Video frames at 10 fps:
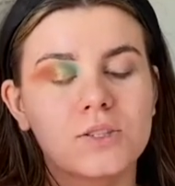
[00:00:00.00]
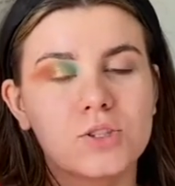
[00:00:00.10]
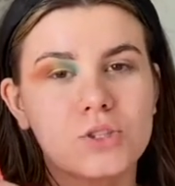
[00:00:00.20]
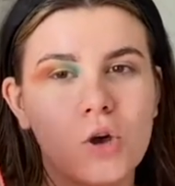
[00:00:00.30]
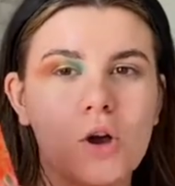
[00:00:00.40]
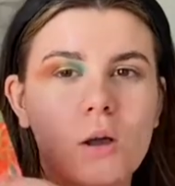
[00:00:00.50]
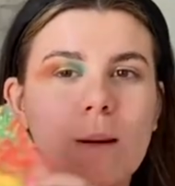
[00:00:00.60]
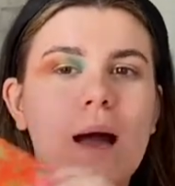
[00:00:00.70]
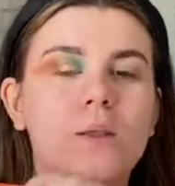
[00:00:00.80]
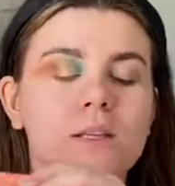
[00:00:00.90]
to talk
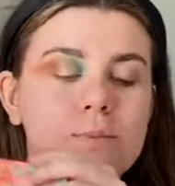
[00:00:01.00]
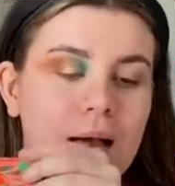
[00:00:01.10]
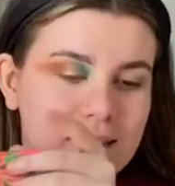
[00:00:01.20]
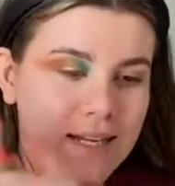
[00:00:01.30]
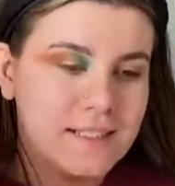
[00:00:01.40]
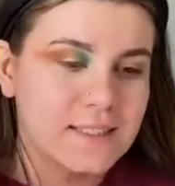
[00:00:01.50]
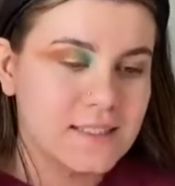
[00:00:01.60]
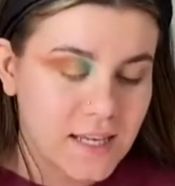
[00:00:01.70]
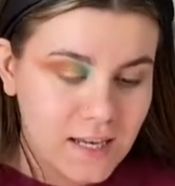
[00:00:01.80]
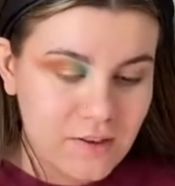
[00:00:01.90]
about this palette and
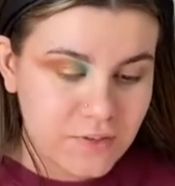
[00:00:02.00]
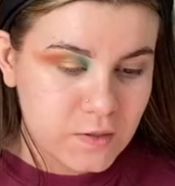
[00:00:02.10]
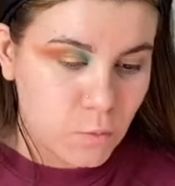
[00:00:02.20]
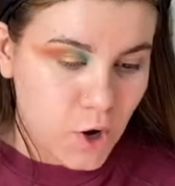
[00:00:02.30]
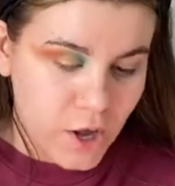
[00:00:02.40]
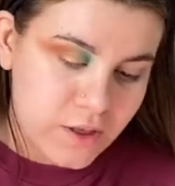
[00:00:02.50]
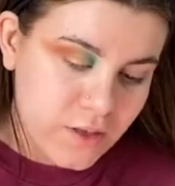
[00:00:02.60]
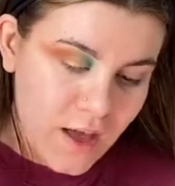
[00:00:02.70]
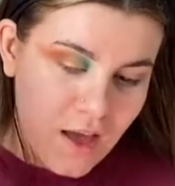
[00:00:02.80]
see if it's worth